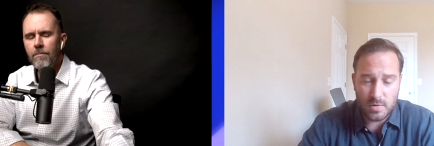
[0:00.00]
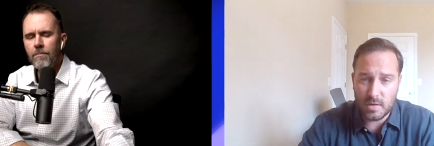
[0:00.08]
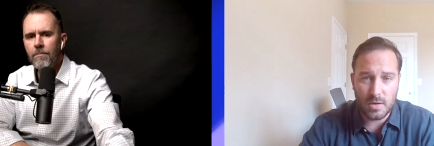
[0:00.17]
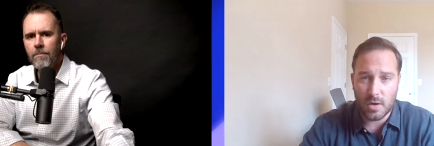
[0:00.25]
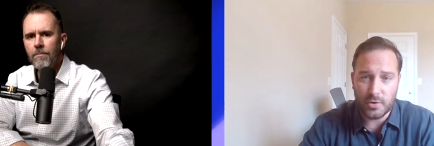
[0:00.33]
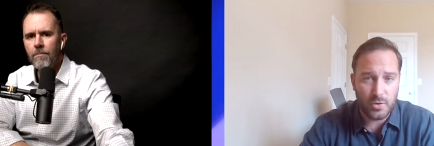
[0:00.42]

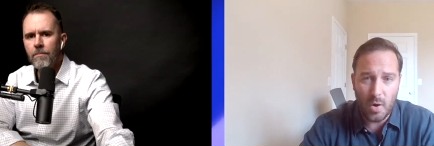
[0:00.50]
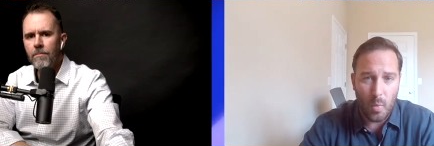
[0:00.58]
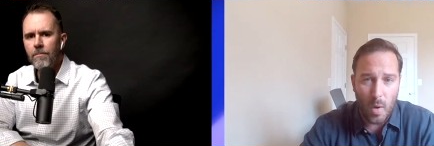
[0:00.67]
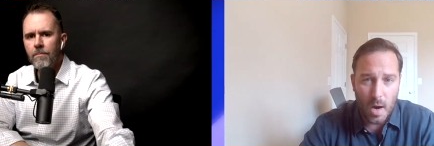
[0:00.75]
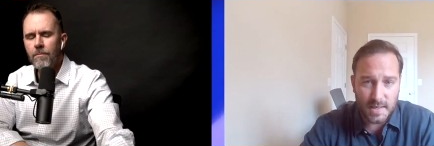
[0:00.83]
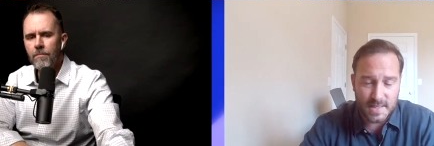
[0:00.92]
Speaker 1: you know, you don't
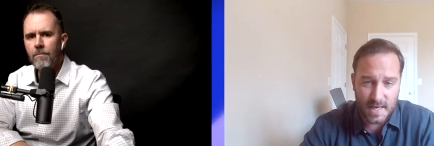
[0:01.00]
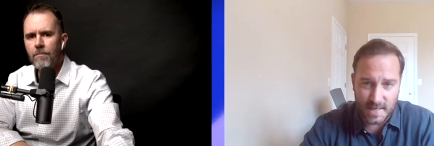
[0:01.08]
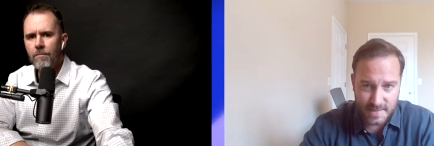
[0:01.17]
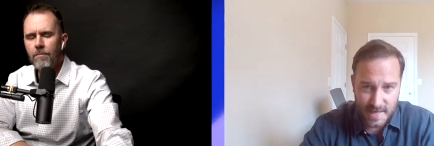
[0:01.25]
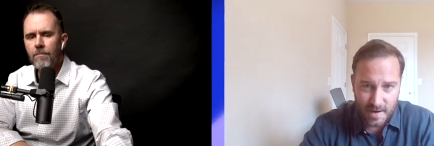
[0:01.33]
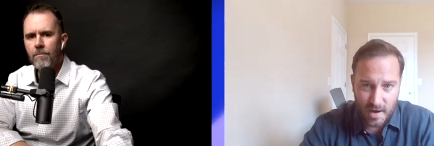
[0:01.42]
want to take a
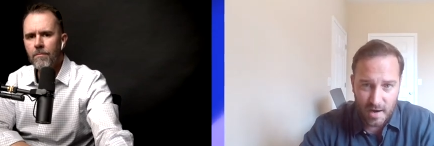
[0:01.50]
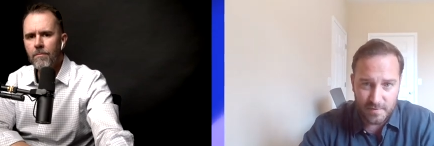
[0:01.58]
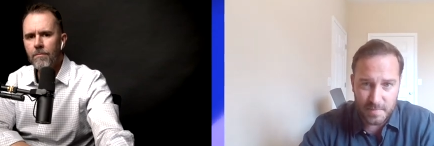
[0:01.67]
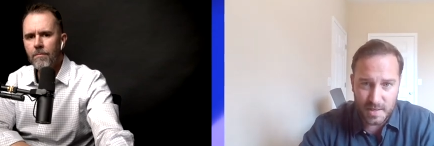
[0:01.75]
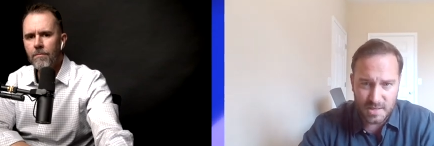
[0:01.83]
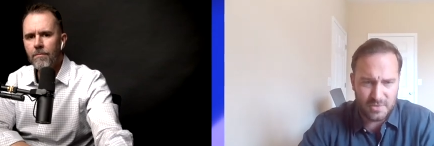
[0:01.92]
day
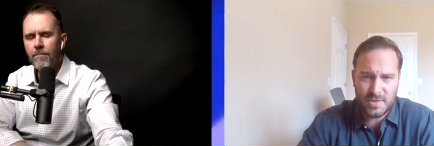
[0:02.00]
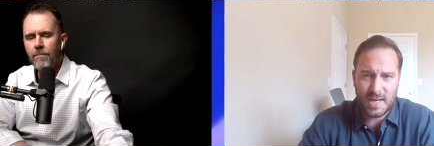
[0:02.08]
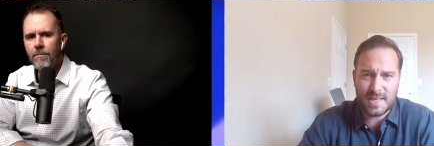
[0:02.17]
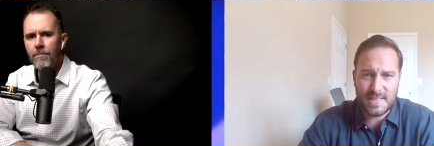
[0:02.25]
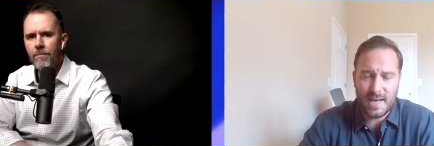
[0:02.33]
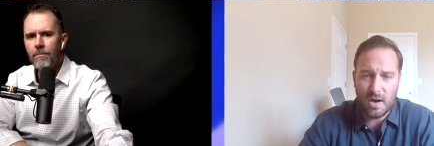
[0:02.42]
off because you take
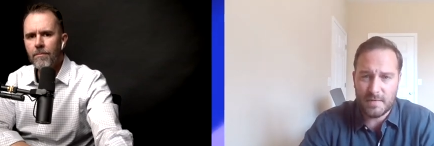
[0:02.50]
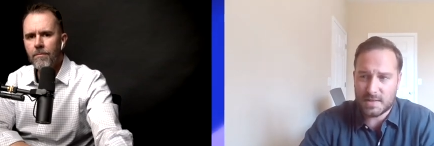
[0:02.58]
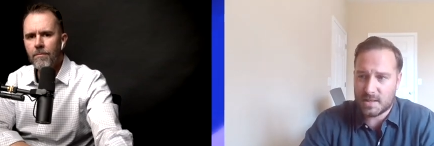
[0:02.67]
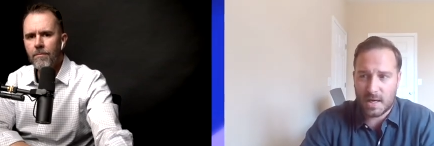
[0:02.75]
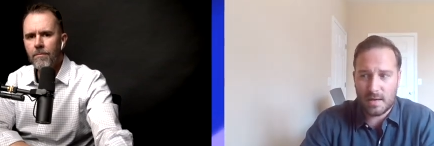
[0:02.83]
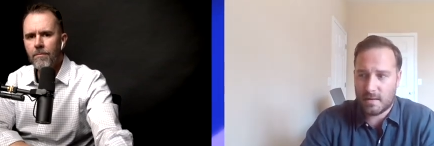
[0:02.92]
a day off, it's
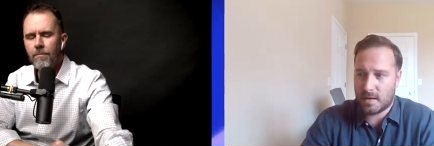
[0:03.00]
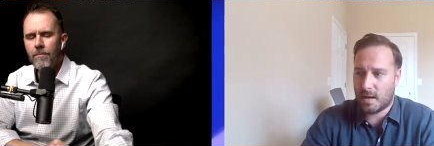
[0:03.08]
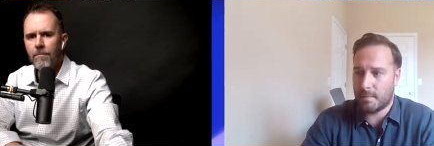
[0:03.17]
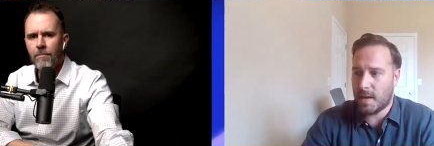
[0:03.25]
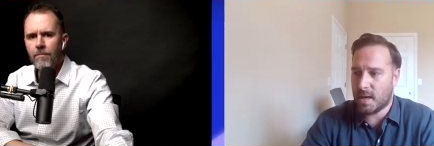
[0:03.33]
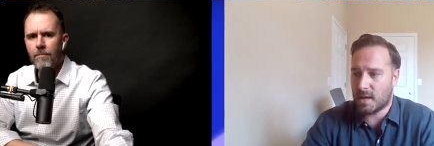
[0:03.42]
like
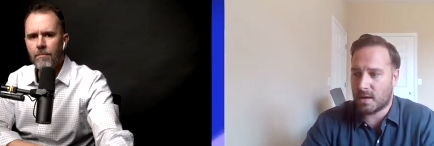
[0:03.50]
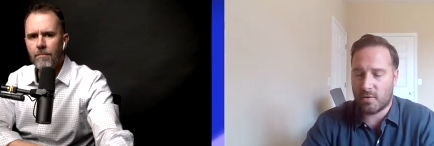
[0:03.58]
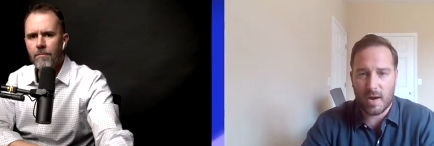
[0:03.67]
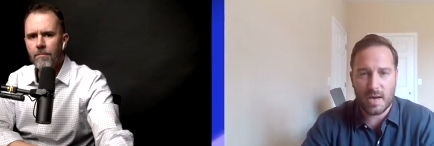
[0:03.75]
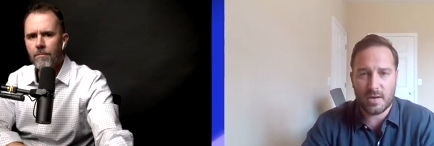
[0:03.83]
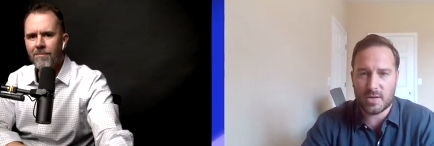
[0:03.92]
I'm making a
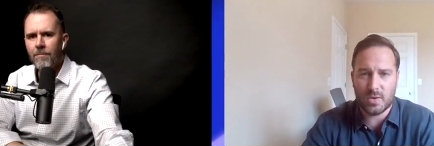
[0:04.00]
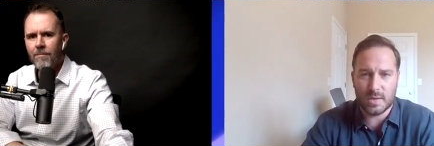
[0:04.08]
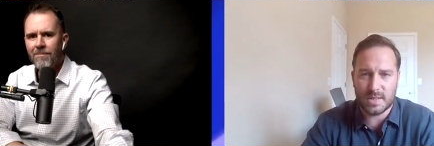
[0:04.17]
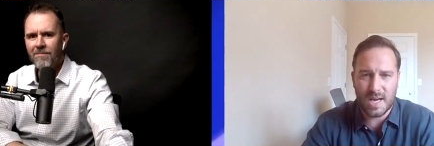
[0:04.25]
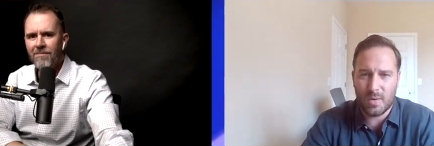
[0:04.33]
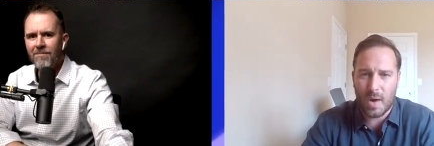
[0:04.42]
grand or two a
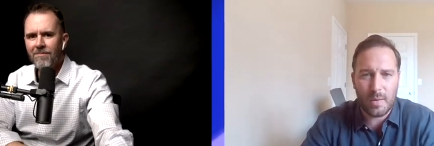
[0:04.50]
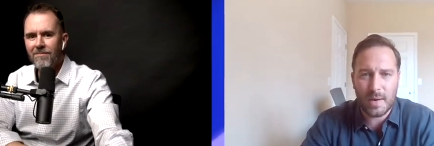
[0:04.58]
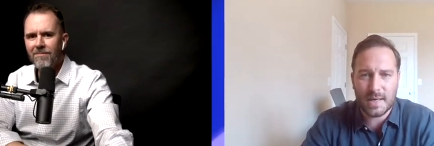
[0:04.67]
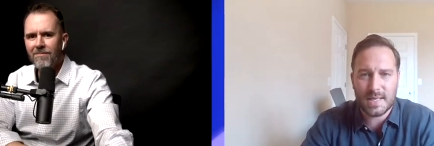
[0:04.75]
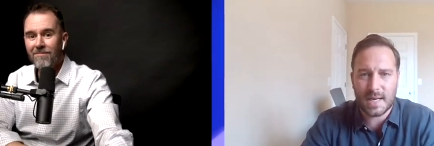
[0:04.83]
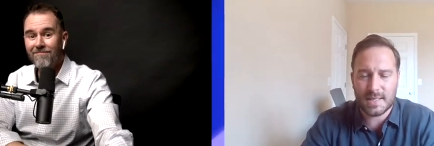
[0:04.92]
day. Why would I
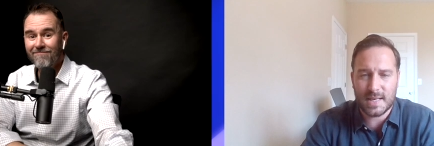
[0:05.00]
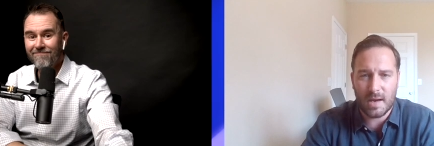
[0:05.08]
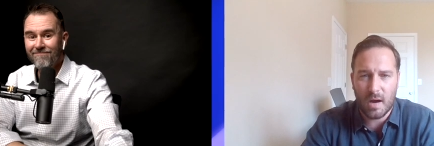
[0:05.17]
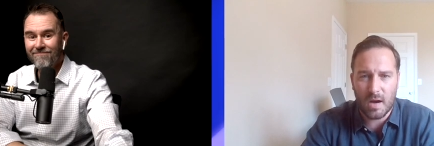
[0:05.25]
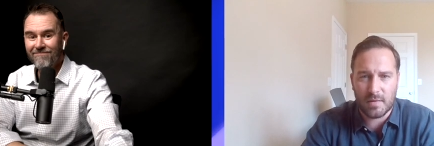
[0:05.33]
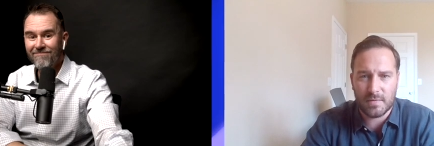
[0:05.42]
take a day
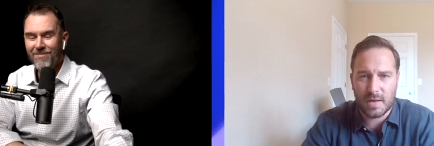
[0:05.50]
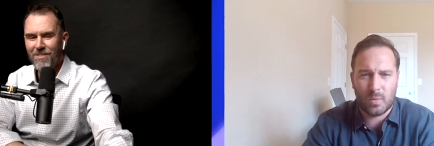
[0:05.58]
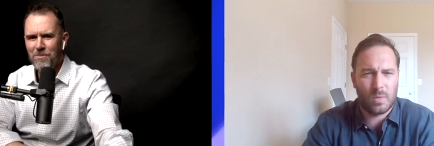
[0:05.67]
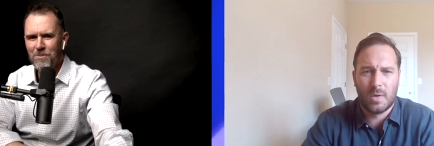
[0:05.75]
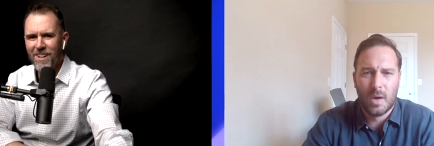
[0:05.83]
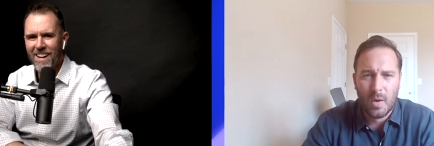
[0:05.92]
off? Like,
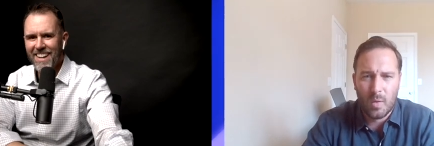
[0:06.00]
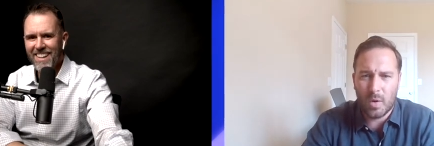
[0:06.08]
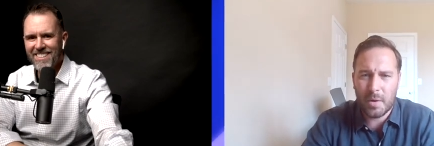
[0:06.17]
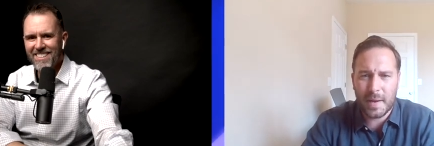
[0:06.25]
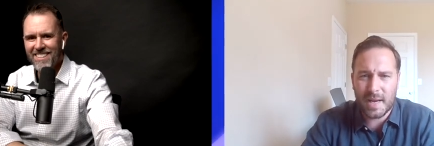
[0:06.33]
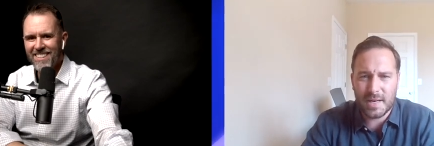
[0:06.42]
right. what
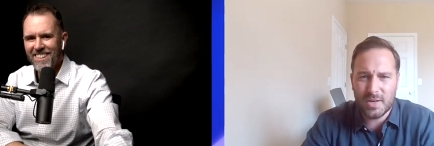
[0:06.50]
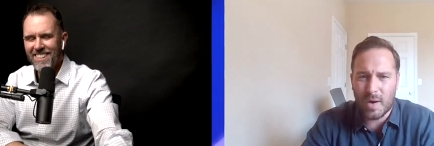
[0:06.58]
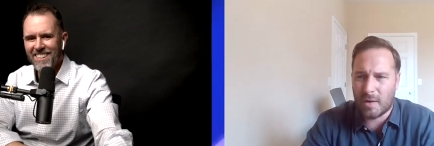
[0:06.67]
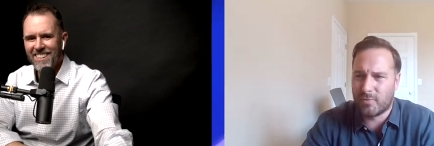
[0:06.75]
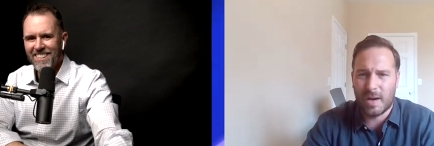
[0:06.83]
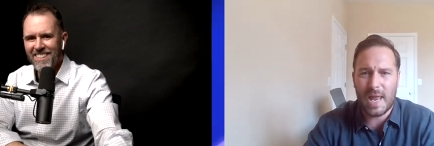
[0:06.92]
am I going to do?
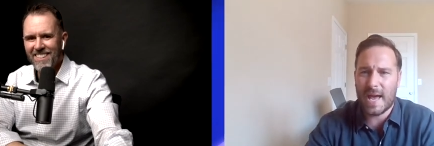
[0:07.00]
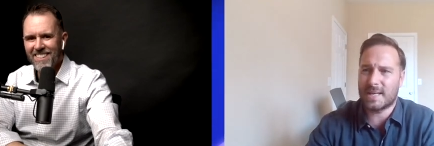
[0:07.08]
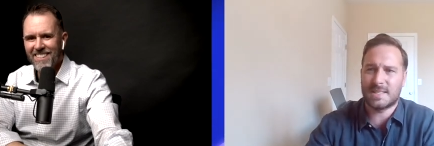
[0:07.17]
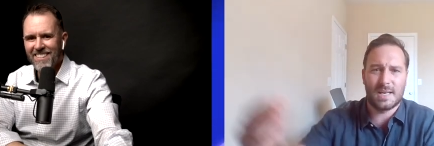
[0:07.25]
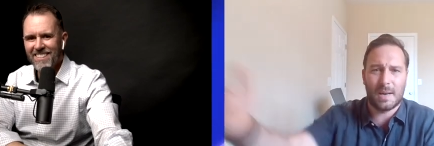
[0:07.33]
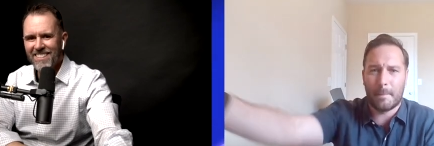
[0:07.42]
I'll
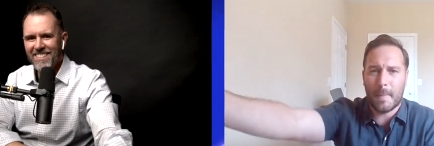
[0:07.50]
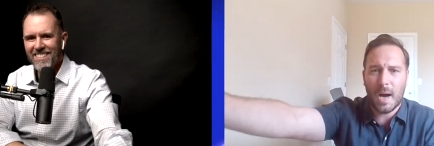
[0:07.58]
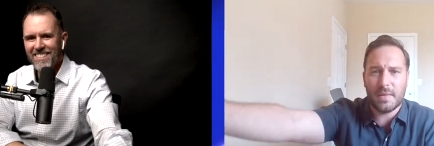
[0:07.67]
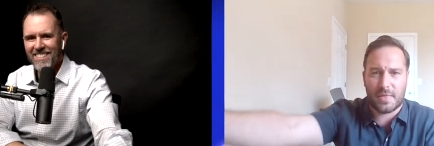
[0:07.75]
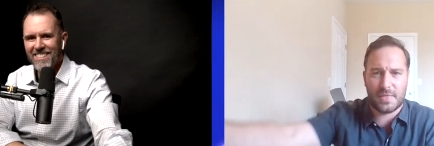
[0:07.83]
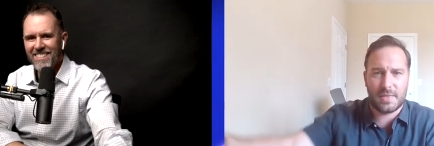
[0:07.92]
relax in a
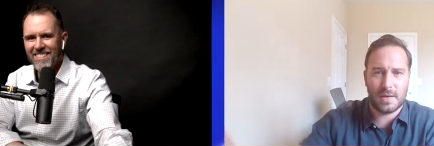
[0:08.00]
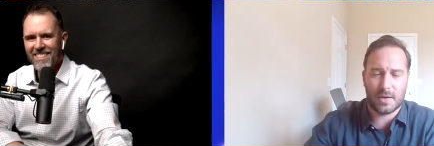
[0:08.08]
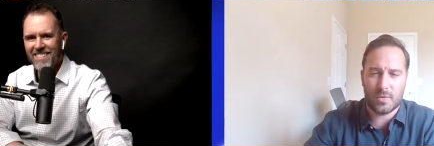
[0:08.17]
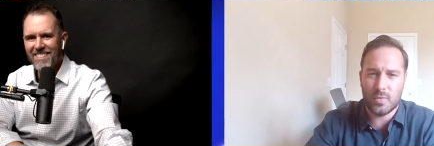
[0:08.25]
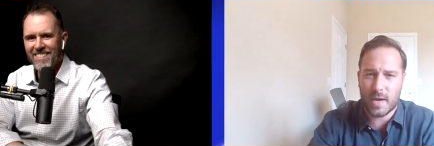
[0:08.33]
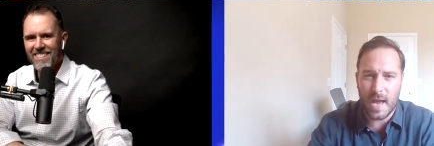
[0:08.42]
month. Like,
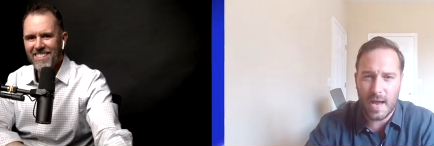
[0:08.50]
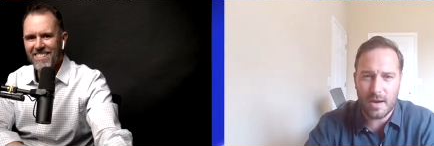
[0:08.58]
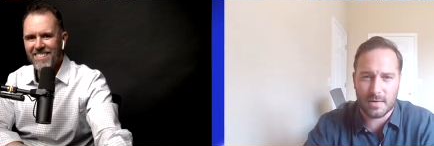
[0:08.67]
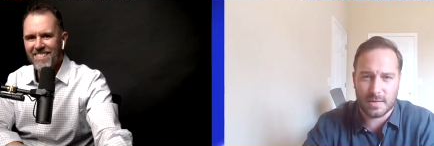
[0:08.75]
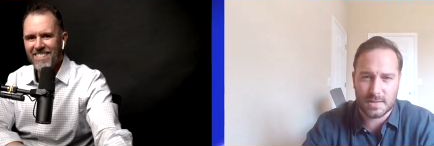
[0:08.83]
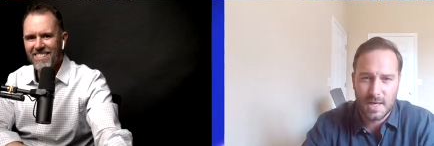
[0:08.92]
who
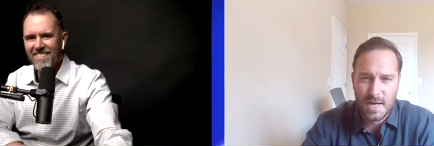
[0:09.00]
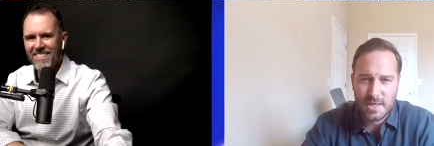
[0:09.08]
cares?